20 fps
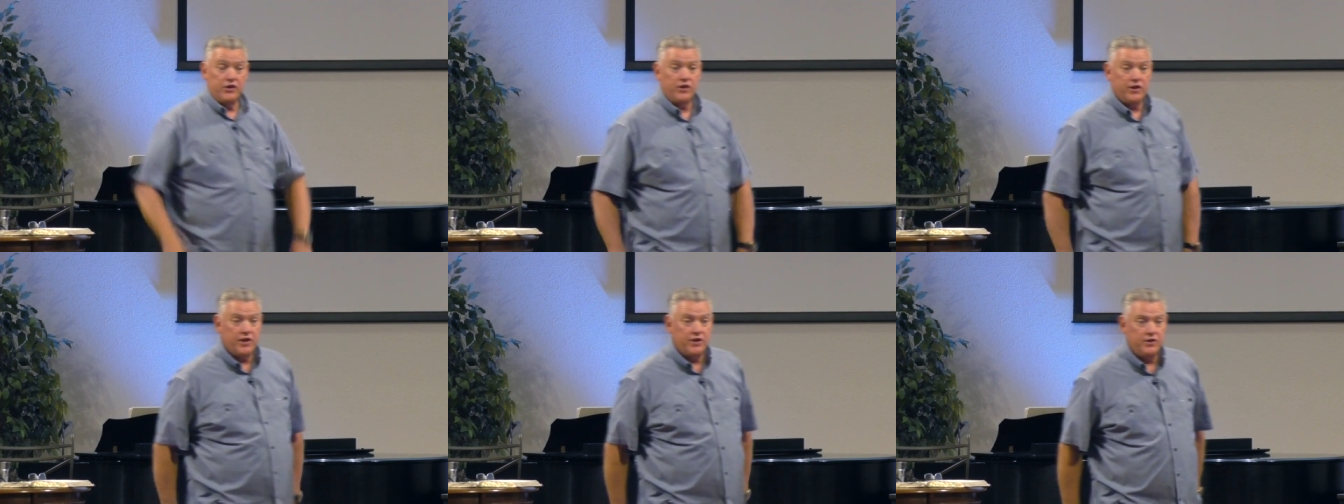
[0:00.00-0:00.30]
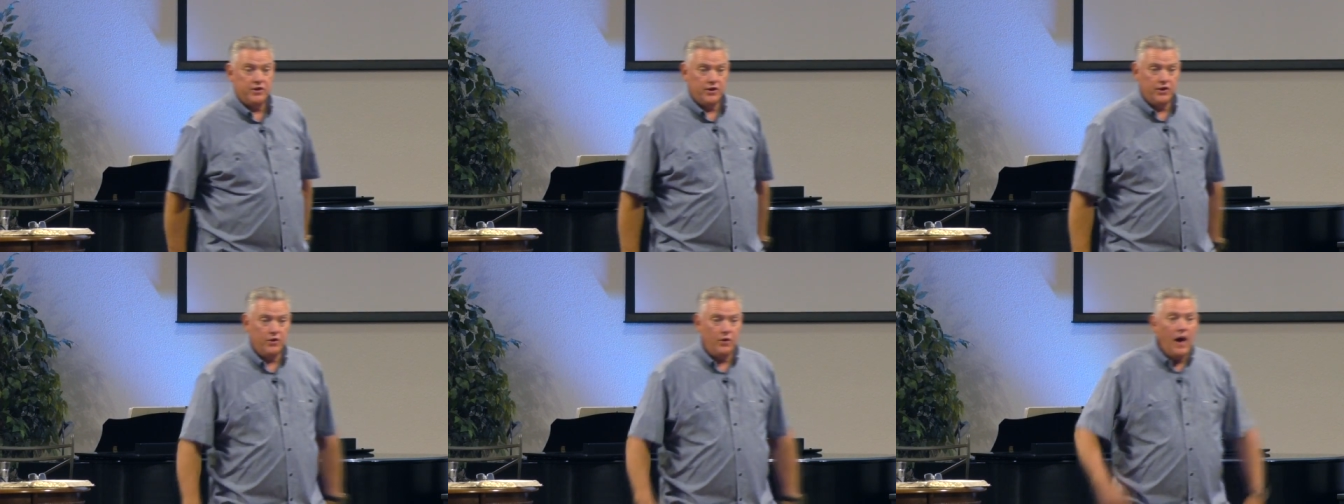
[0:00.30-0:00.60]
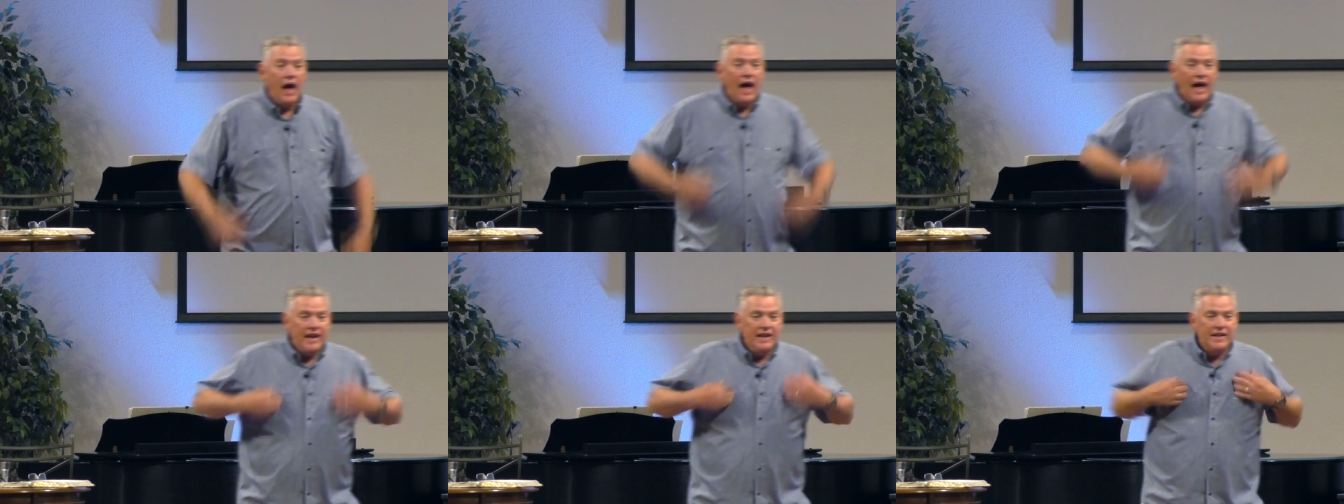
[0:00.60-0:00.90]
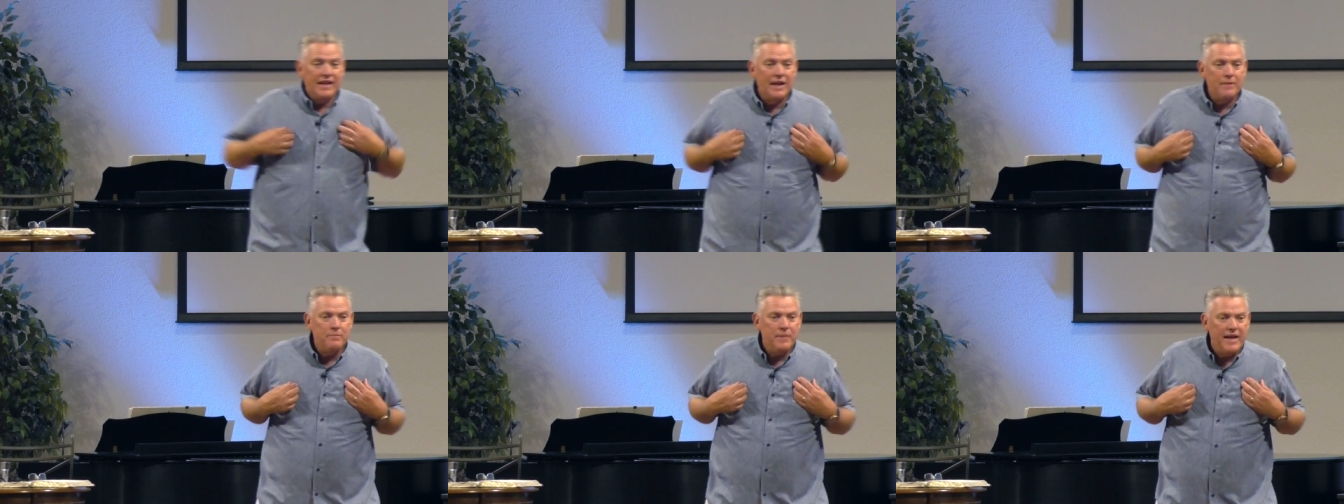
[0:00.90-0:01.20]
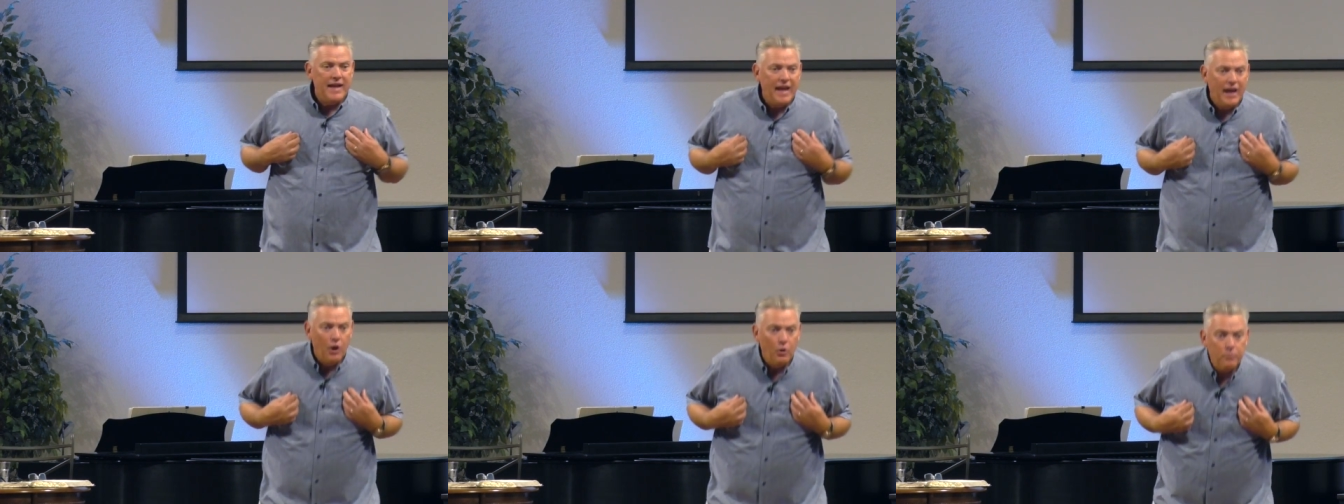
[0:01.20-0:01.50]
you can do. Let
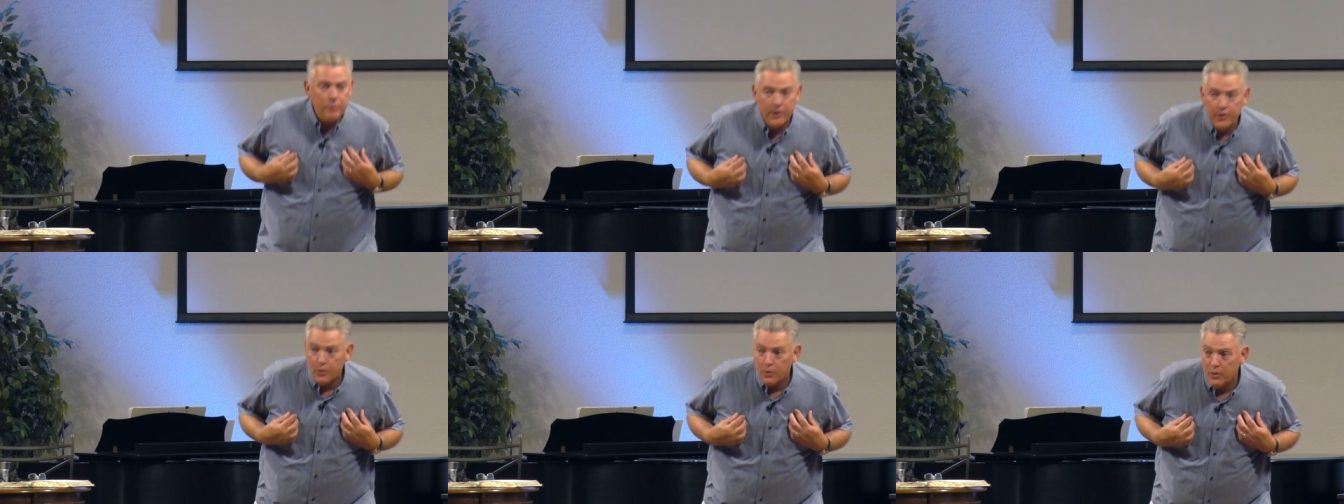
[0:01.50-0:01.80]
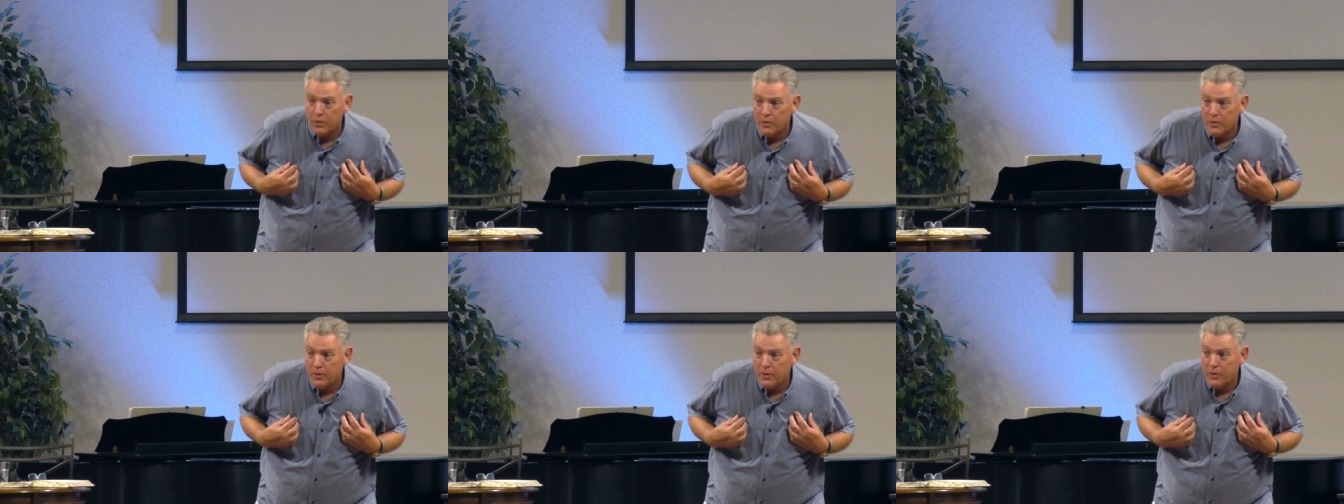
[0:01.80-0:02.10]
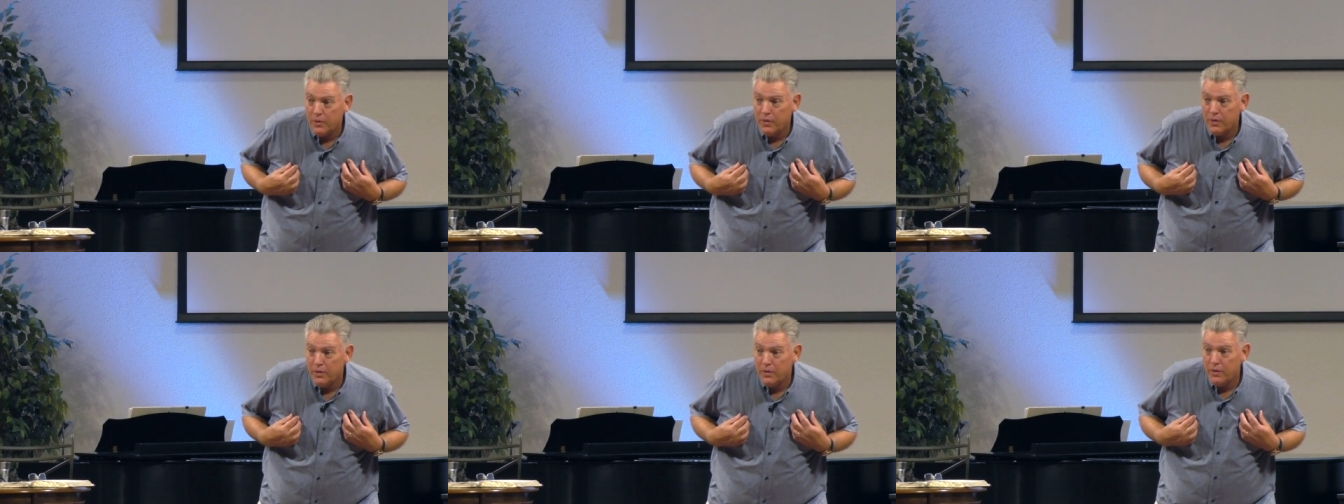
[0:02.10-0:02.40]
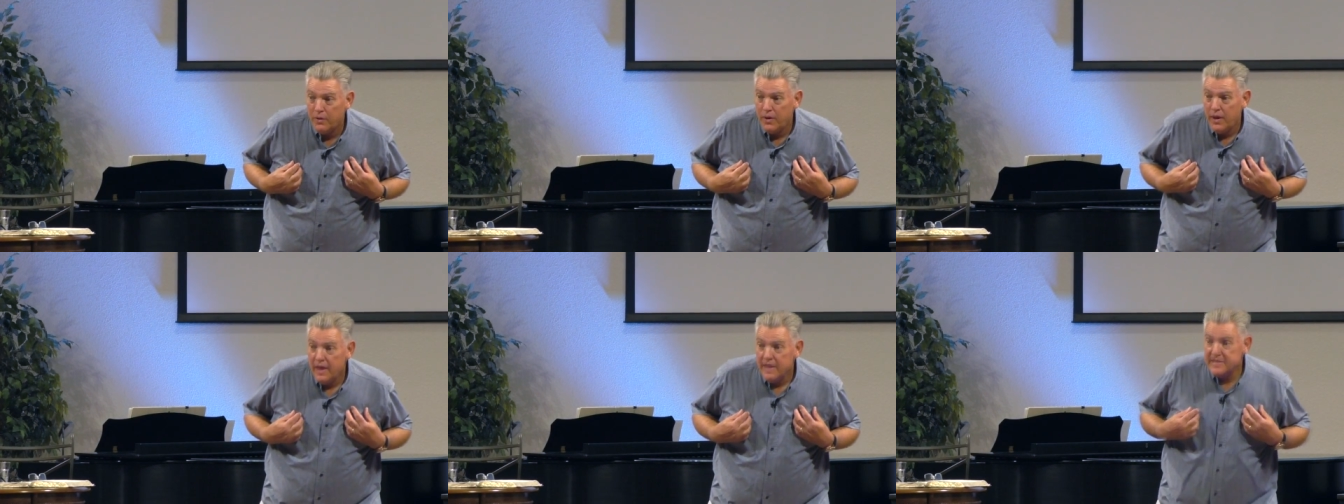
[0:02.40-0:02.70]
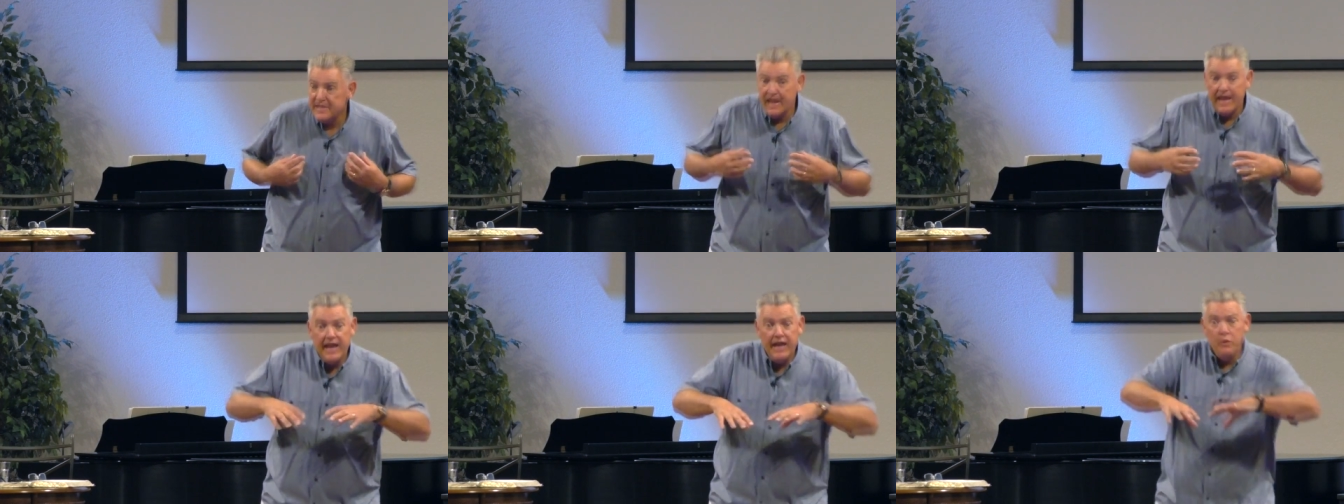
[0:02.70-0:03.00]
me help you.
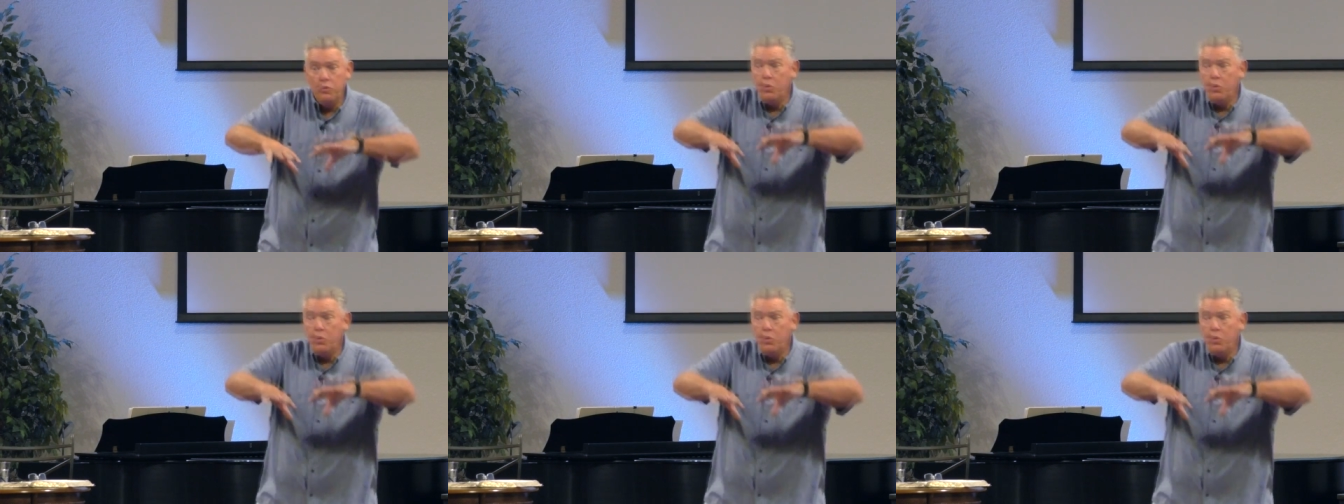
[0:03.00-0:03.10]
See, he